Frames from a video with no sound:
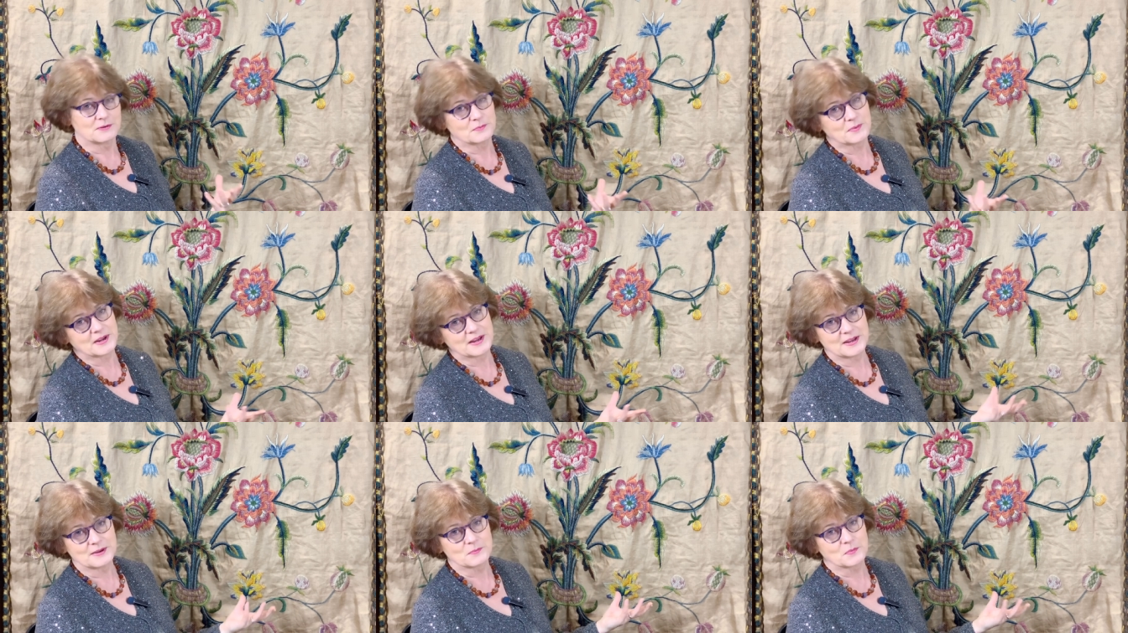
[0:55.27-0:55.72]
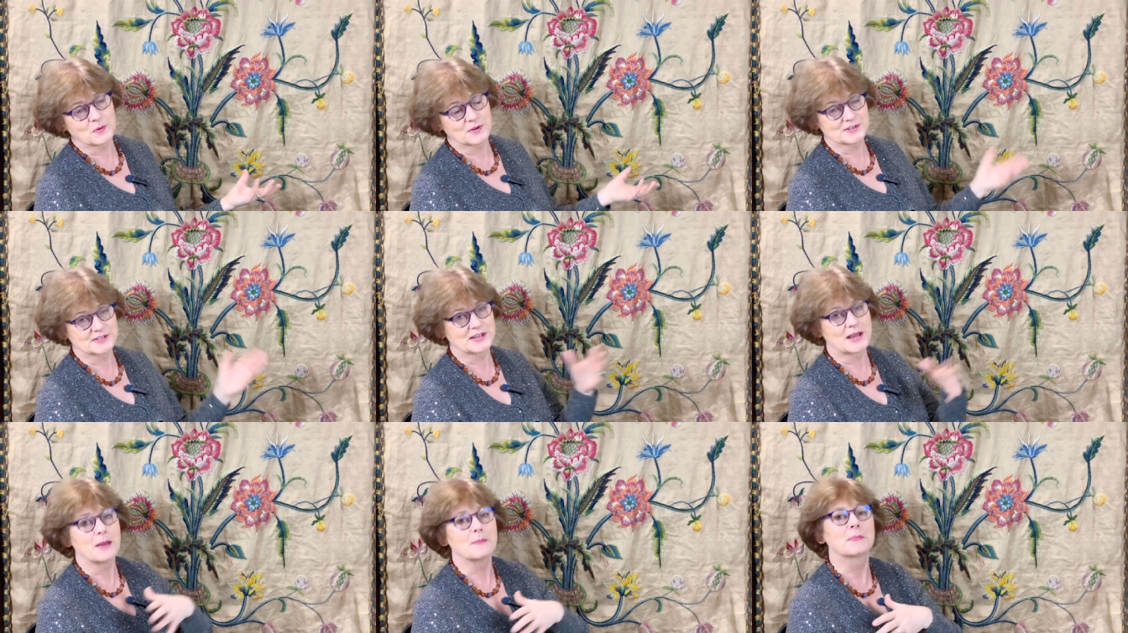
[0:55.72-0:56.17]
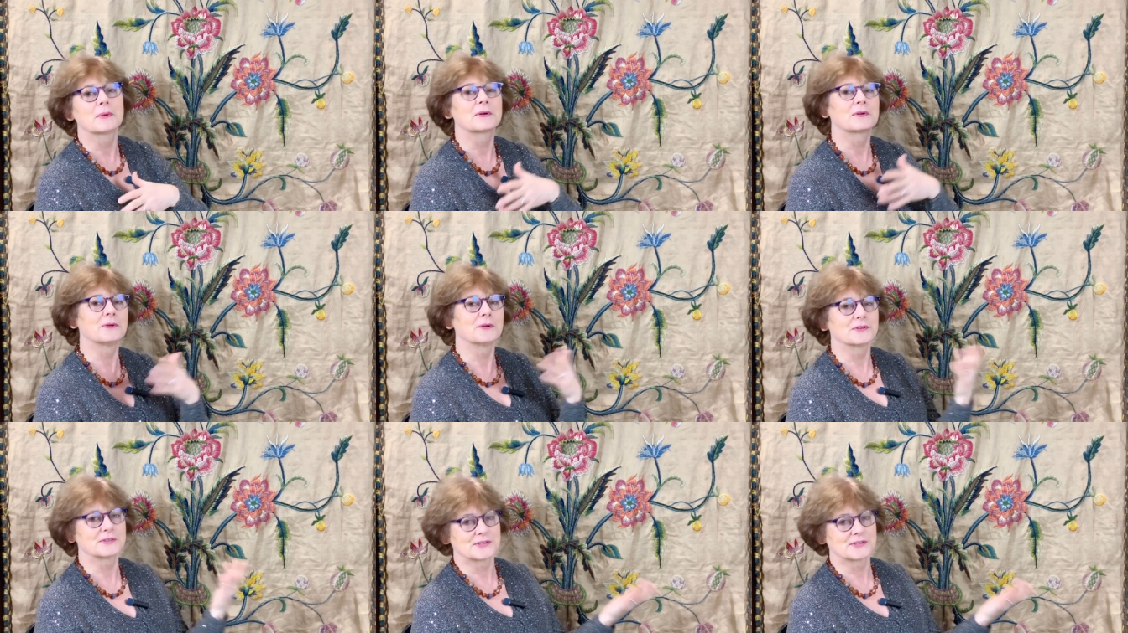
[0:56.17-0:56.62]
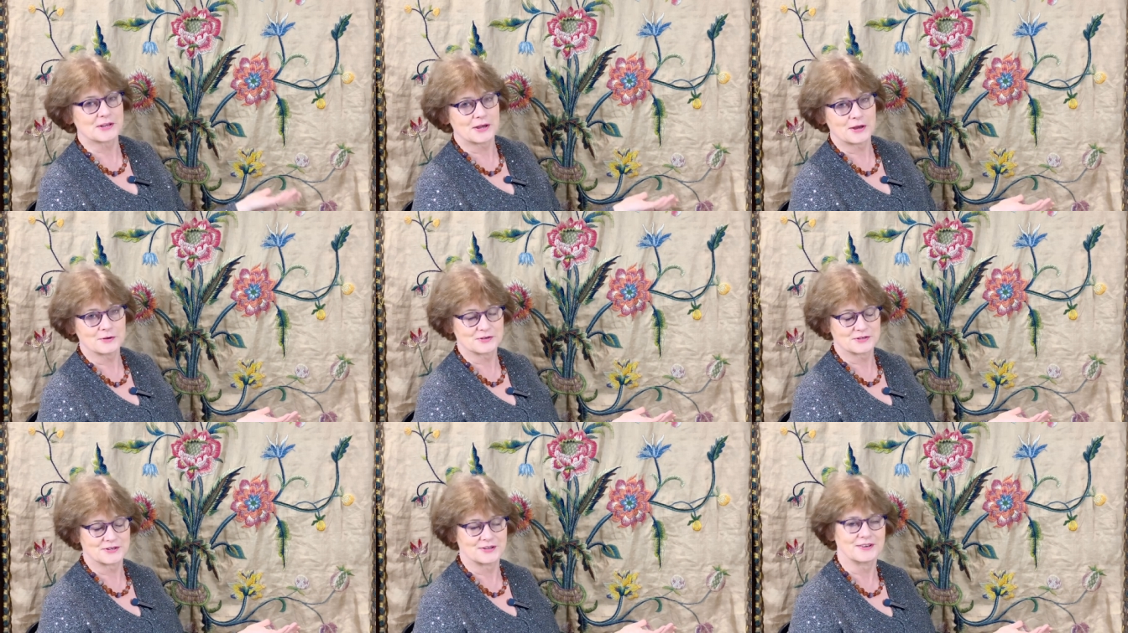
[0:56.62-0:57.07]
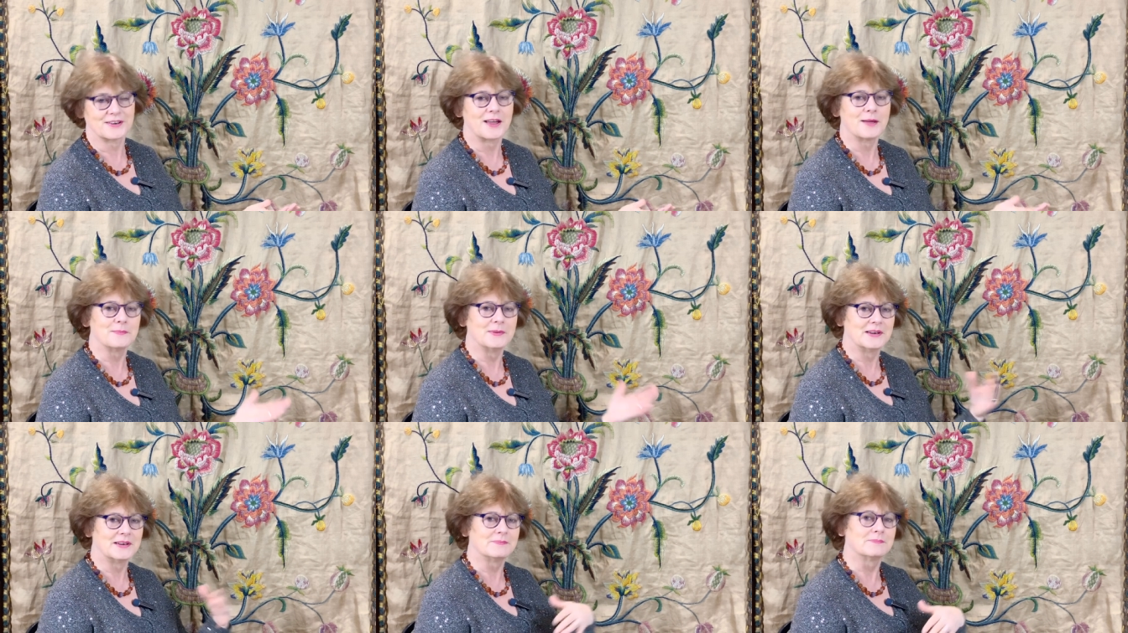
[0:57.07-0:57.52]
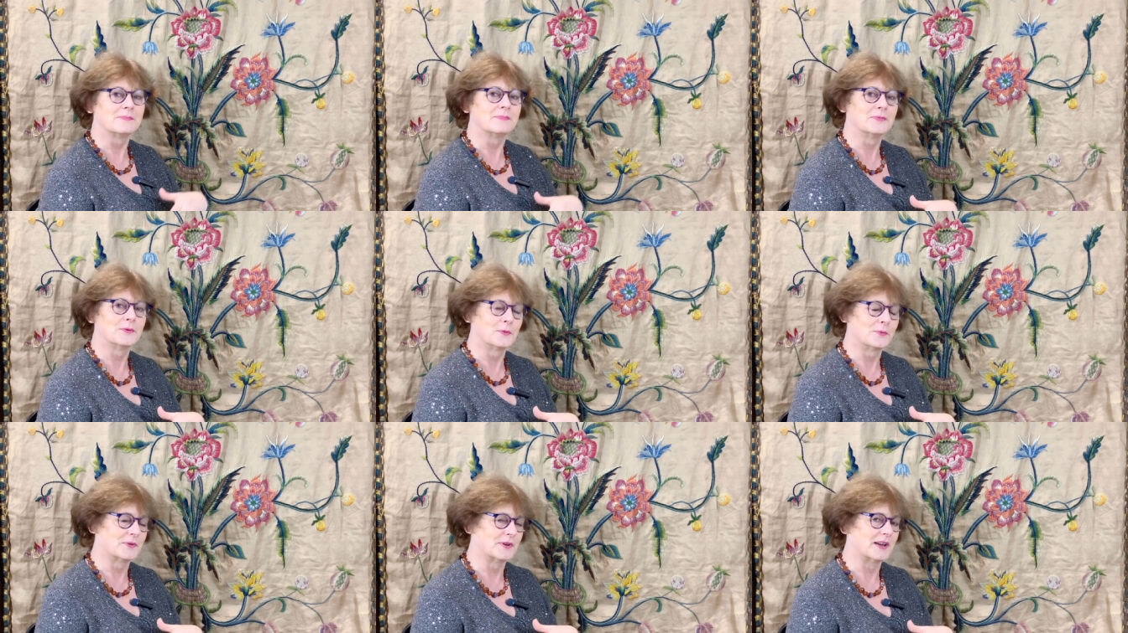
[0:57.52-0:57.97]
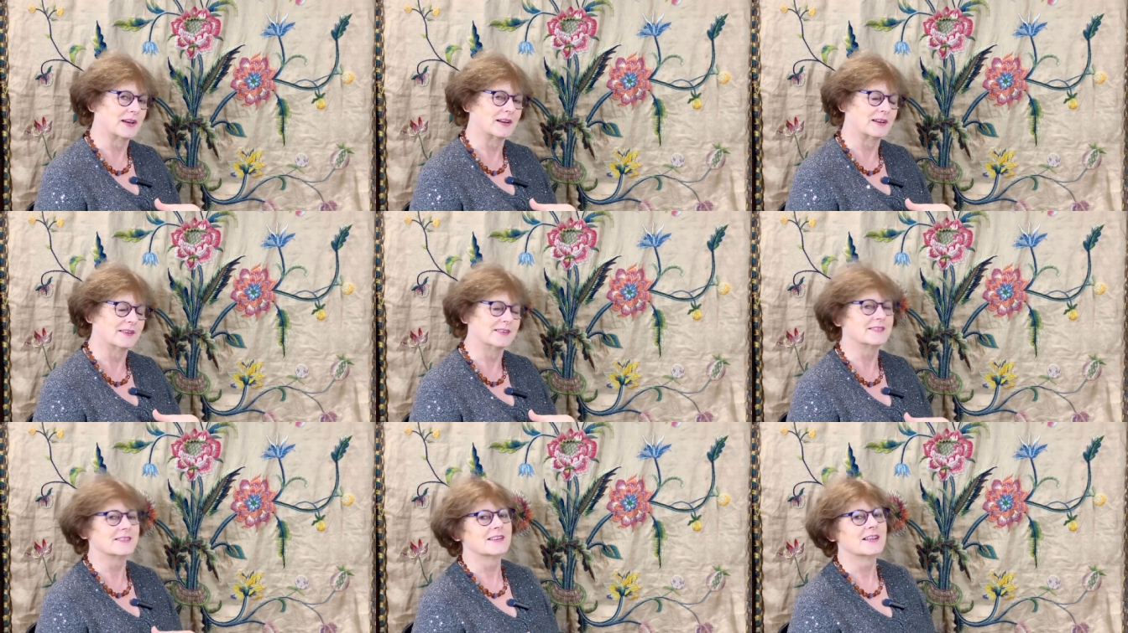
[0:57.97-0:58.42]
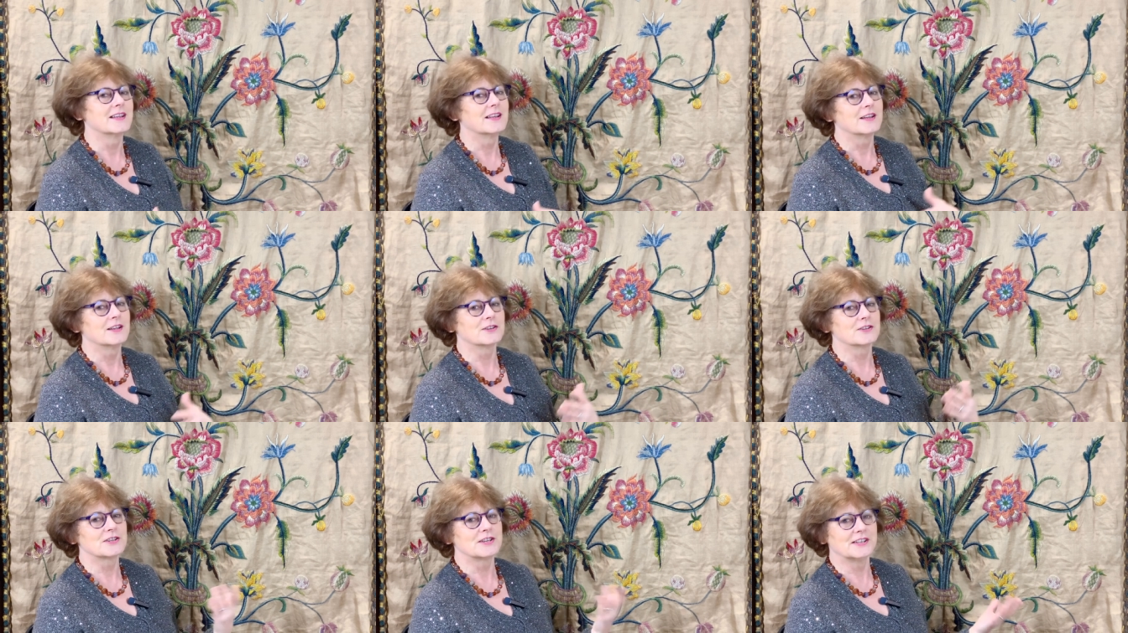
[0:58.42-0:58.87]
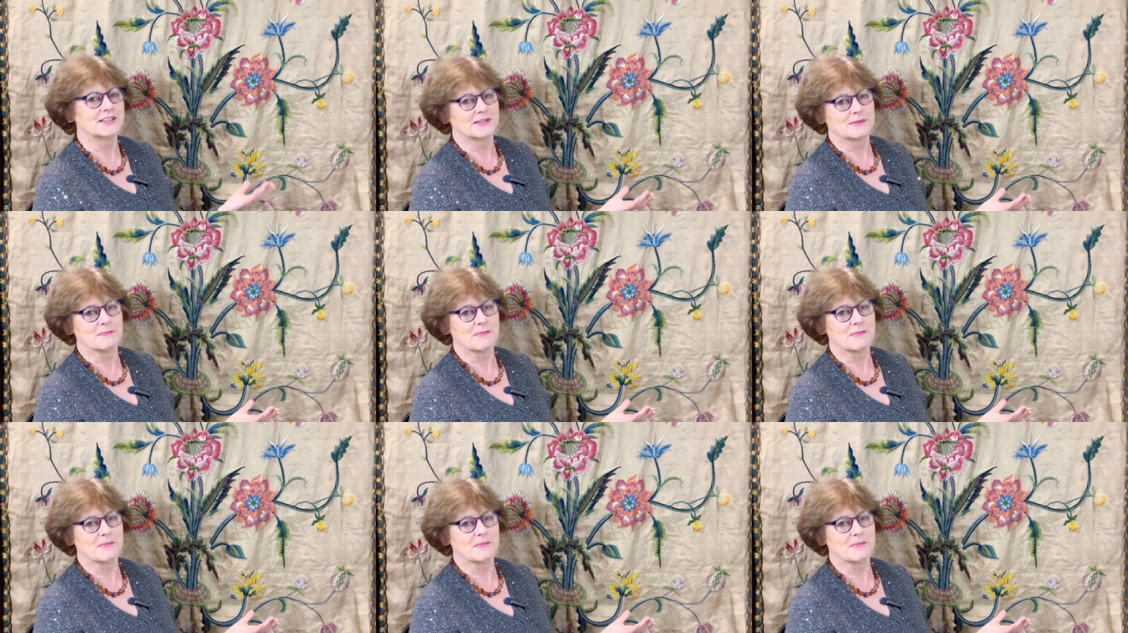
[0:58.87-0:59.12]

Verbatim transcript: We WhatsApp across the ocean. I'm in northern England and she's in